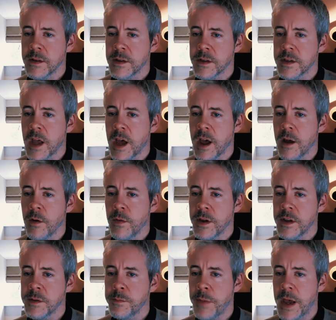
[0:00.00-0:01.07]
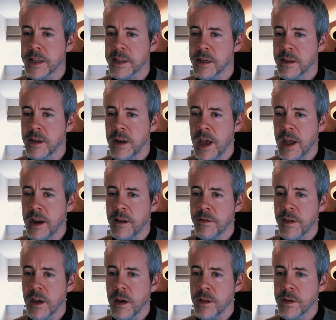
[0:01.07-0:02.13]
style that is better than any of
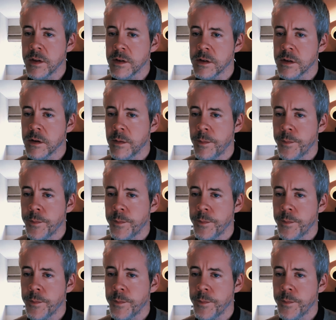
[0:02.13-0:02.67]
the others.